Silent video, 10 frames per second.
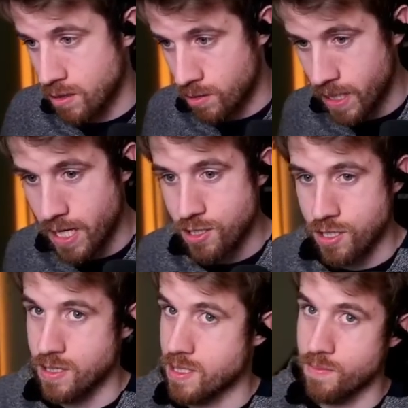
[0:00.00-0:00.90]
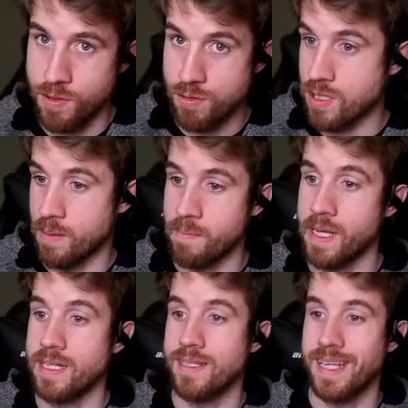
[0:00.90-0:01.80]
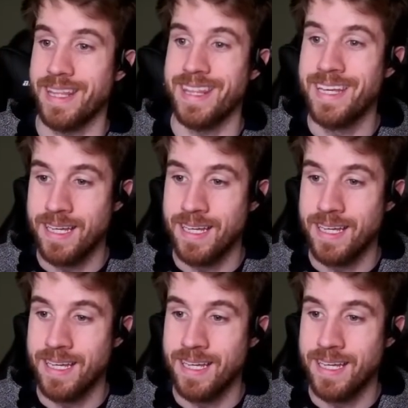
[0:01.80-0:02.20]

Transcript: locations through some means, then